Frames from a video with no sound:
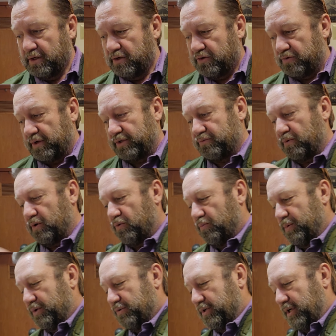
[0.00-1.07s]
So that's what we'll
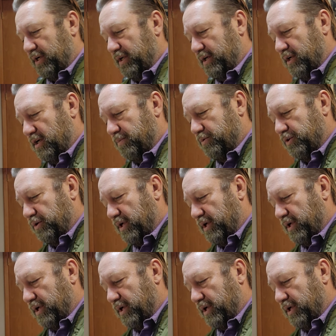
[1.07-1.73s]
be setting that up to.